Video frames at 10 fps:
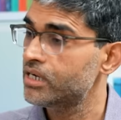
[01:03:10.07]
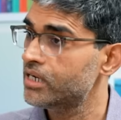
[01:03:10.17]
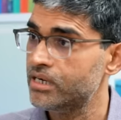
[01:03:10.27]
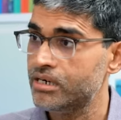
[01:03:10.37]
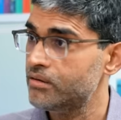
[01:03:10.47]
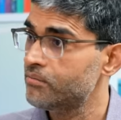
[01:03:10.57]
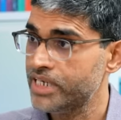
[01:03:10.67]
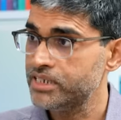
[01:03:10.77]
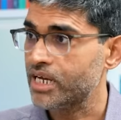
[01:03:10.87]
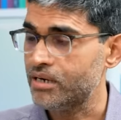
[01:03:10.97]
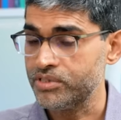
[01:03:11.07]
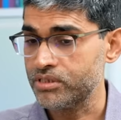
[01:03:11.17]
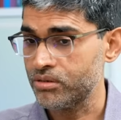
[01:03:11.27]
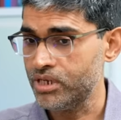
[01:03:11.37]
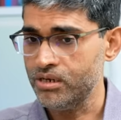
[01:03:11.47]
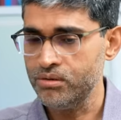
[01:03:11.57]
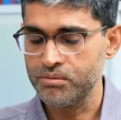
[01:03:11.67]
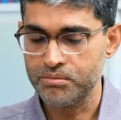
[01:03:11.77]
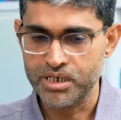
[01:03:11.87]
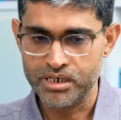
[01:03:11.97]
uh, magic happens so
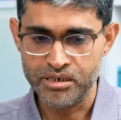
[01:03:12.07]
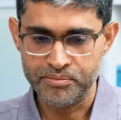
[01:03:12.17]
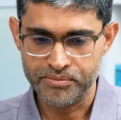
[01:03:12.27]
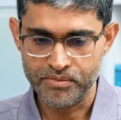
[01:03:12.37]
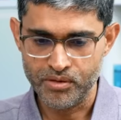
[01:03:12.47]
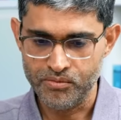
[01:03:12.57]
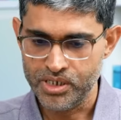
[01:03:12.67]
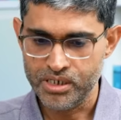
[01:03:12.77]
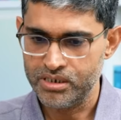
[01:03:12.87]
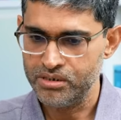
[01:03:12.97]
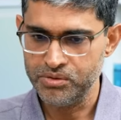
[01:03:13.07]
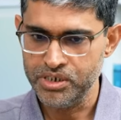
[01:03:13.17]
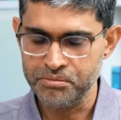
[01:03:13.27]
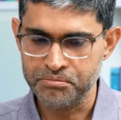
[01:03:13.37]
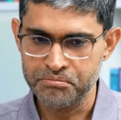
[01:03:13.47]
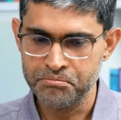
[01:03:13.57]
now um, we are doing